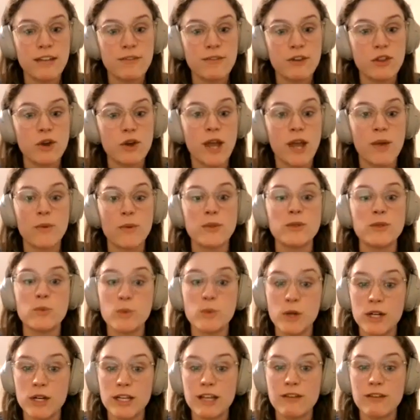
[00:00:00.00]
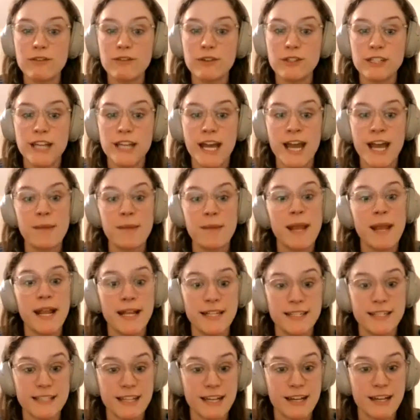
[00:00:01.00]
even though I was working full time
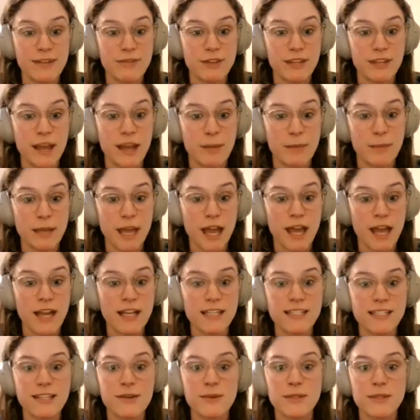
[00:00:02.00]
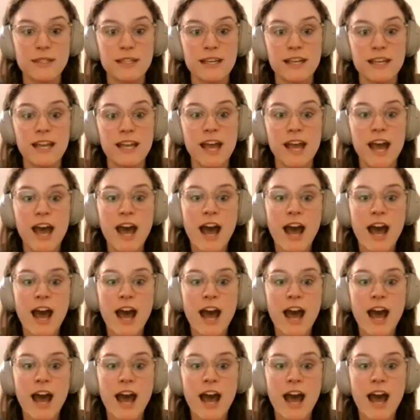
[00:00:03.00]
and studying for the Mcat, because I was like,